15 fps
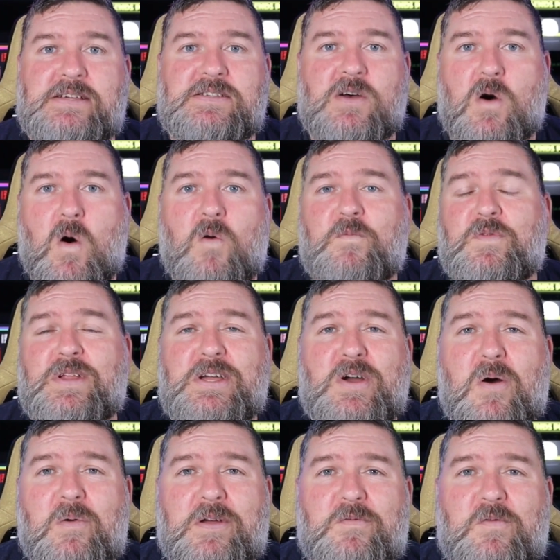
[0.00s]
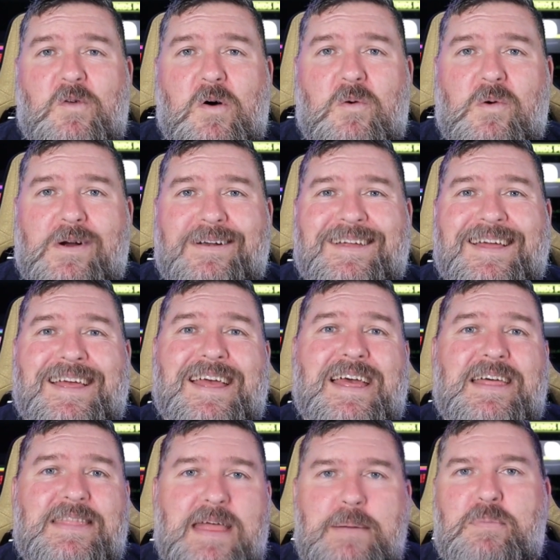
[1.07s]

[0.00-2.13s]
So hopefully going forward, they